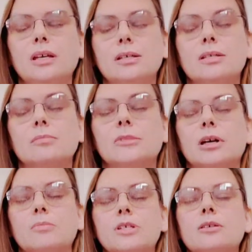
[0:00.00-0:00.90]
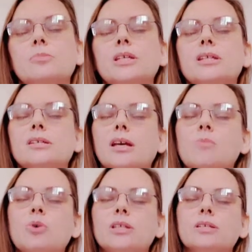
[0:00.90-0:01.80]
Sometimes it'll be the
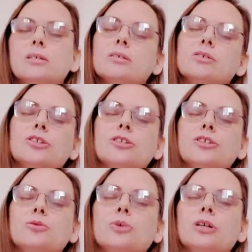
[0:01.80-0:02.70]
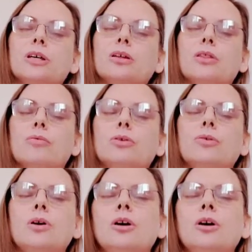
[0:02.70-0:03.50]
same ones that you're still working through.